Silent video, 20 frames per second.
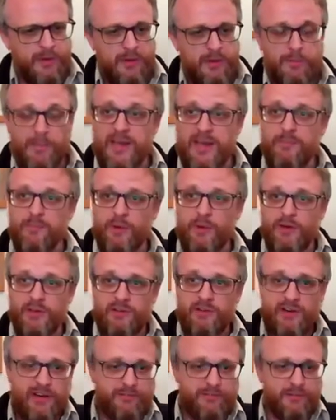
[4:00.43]
The main
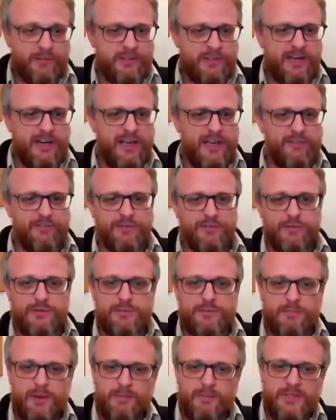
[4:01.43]
monograph on the left
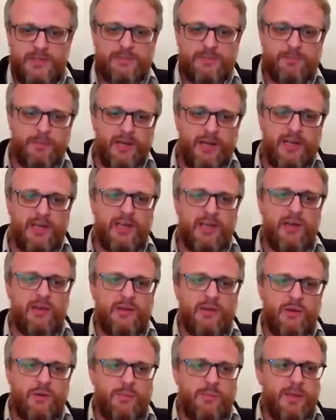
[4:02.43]
was published by
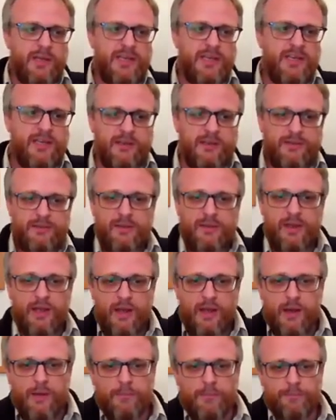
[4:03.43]
OUP
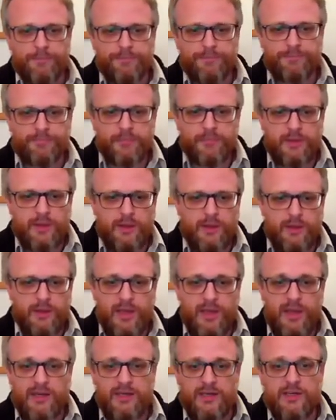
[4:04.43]
and
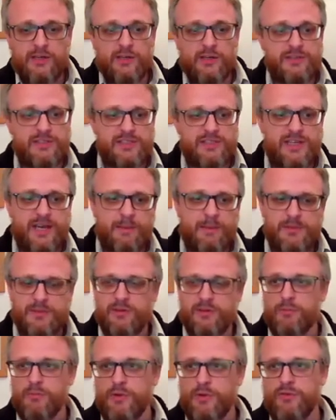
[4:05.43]
includes a
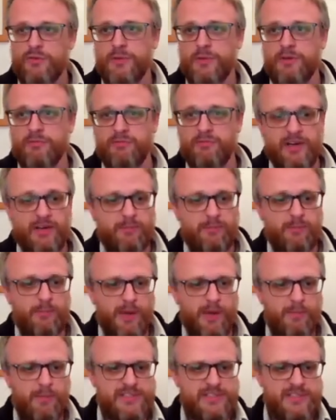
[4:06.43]
chapter on movement written
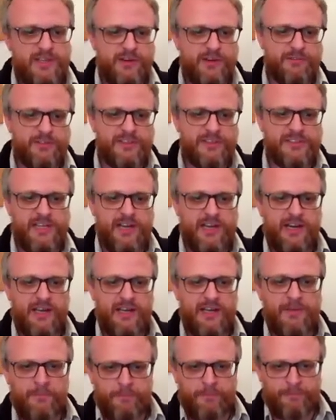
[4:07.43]
by myself and
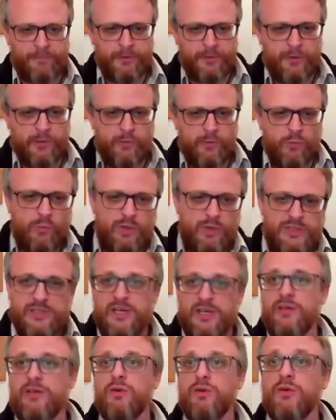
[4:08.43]
Tyler, which
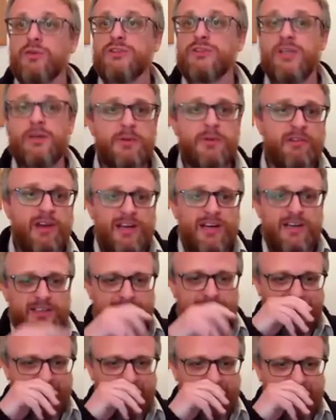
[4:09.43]
can also be read at the